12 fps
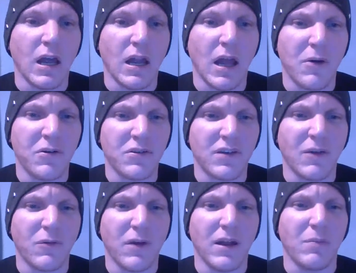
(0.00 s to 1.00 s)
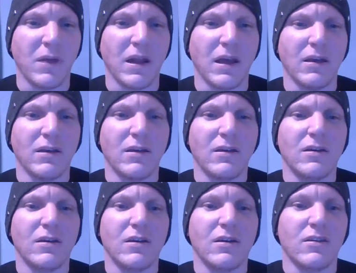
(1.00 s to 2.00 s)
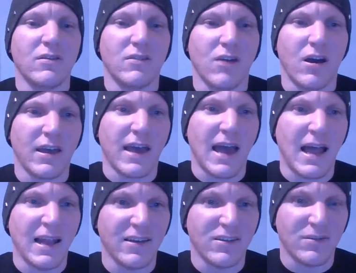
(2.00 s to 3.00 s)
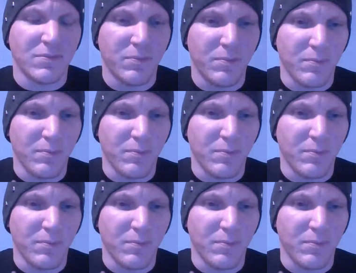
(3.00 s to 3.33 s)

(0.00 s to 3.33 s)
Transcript: And I was like, wait a minute. Don Callis